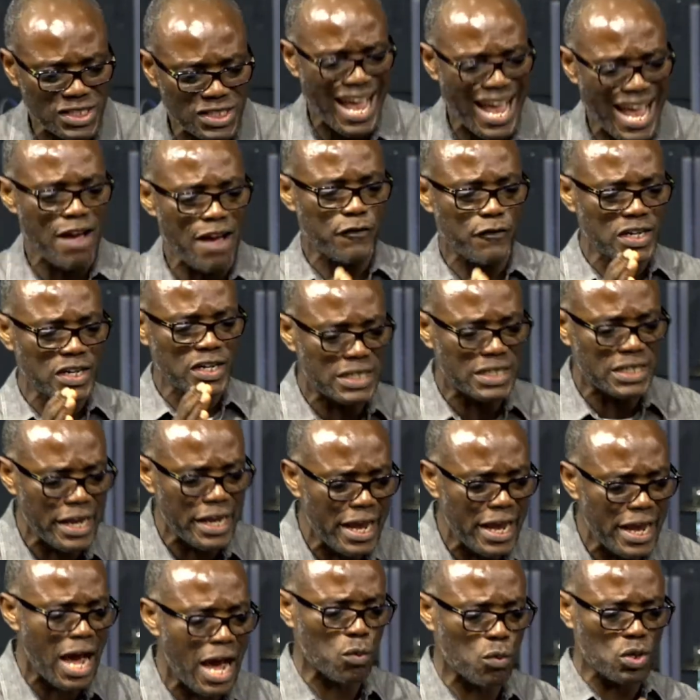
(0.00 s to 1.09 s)
every day
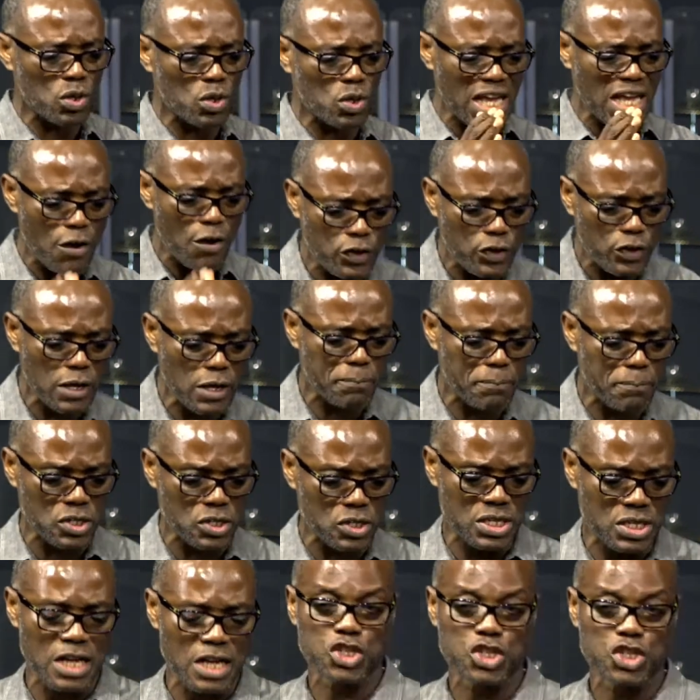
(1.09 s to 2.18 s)
and what every day
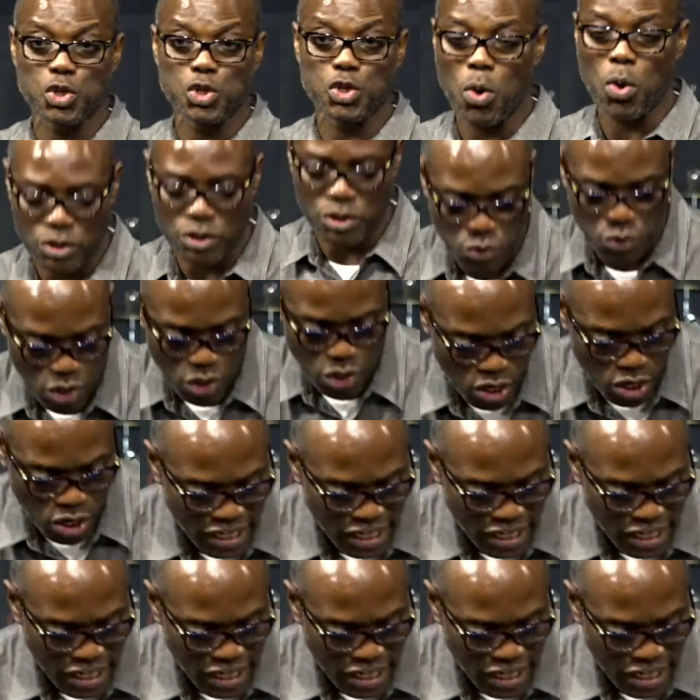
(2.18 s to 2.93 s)
presents to us, oh God.